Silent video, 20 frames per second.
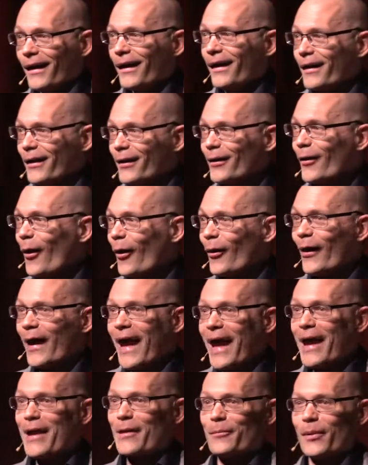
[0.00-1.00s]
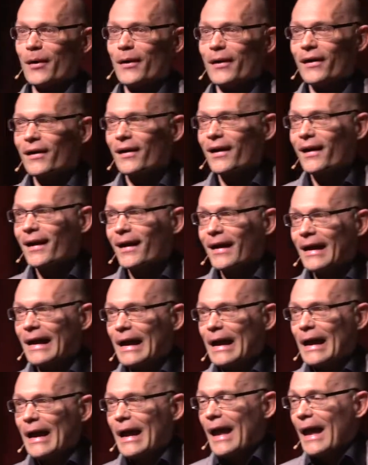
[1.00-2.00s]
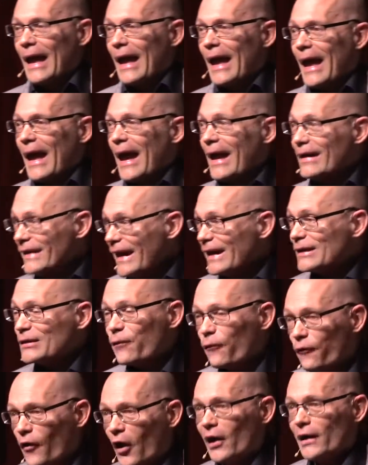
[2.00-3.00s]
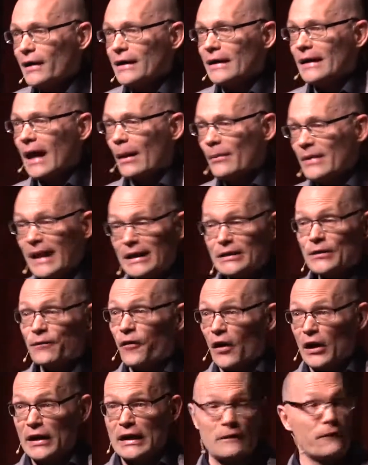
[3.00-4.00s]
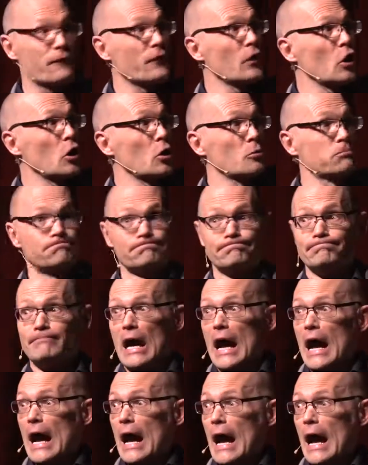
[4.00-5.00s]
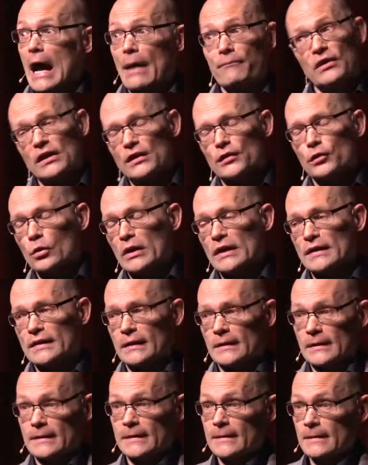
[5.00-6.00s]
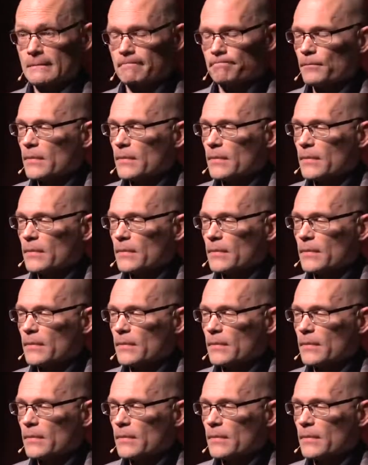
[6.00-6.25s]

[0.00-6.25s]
Good old Abe. And that's funny. I mean, that's funny for obvious reasons.